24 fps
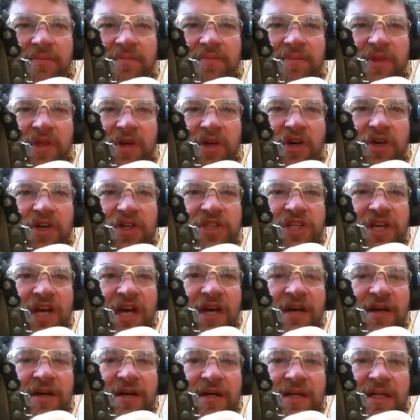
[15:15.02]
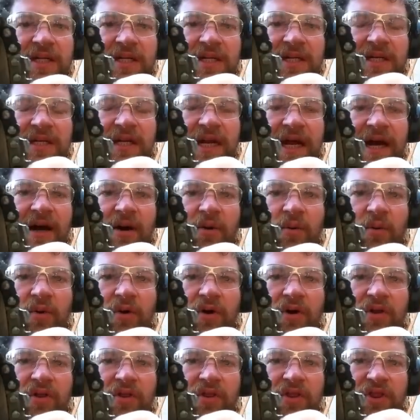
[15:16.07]
cutter. Now,
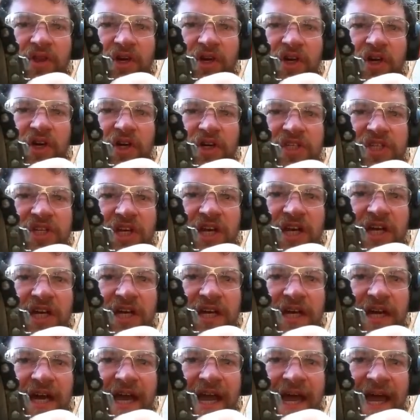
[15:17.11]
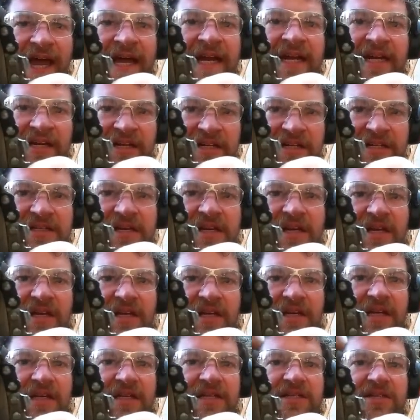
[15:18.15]
the cutter end
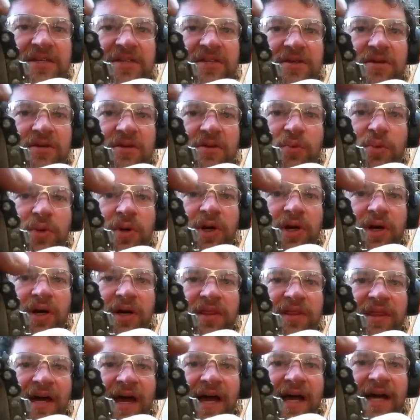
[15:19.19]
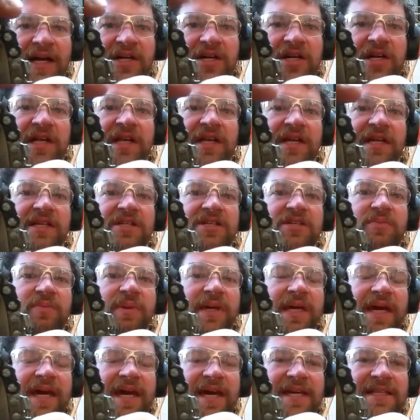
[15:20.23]
needs to do the work. That actually needs to be
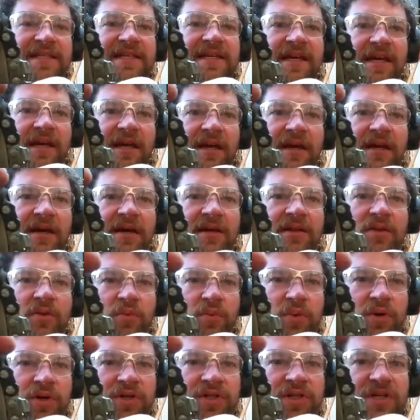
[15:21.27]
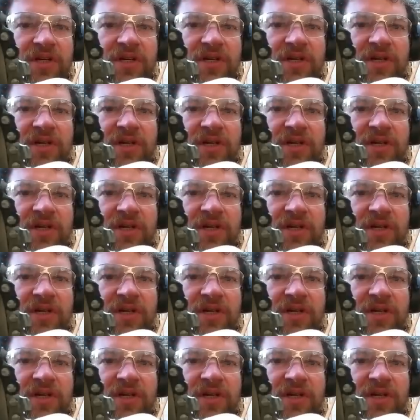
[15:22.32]
hitting the wood.